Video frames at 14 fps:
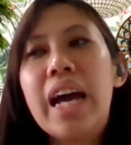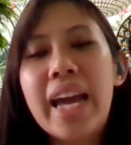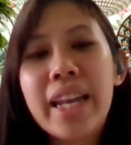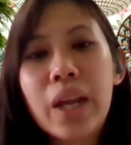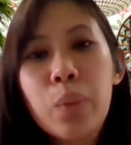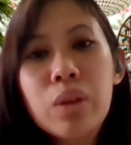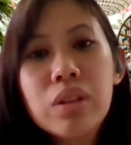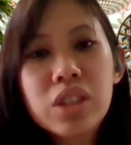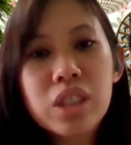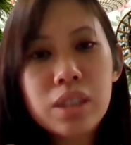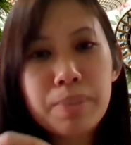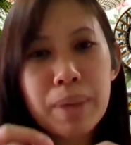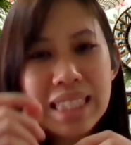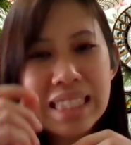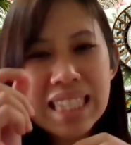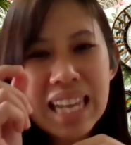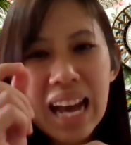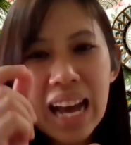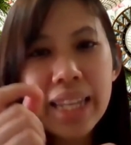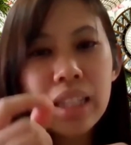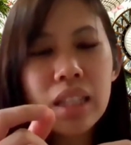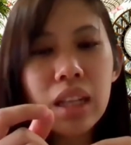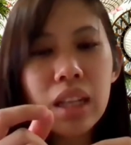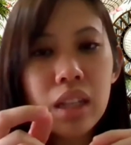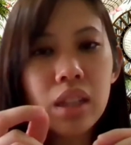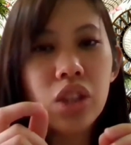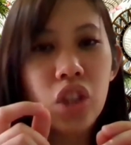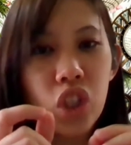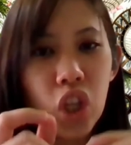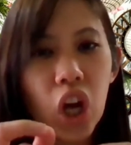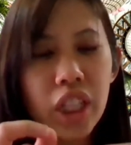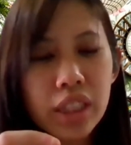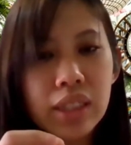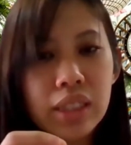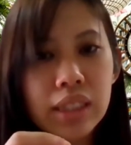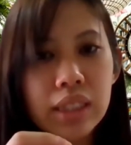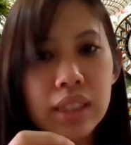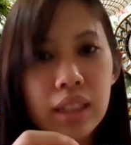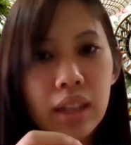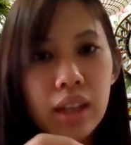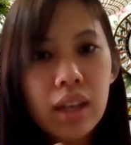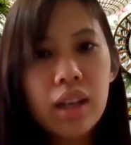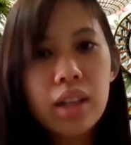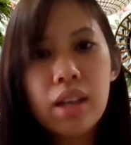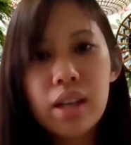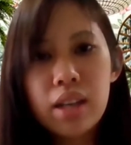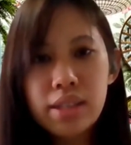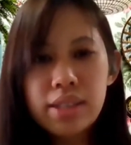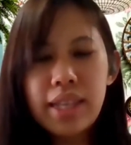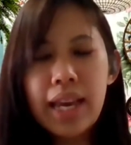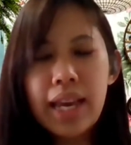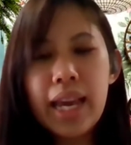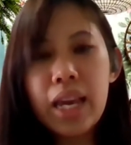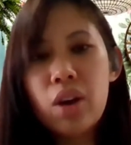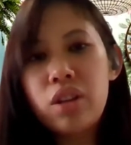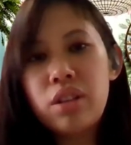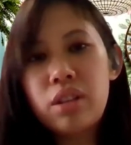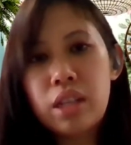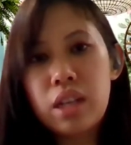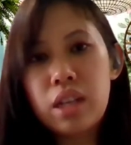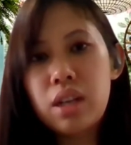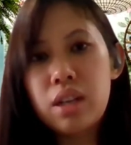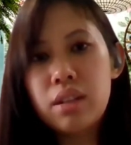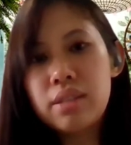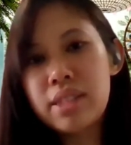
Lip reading: And then we'll just make tiny little dots, say on the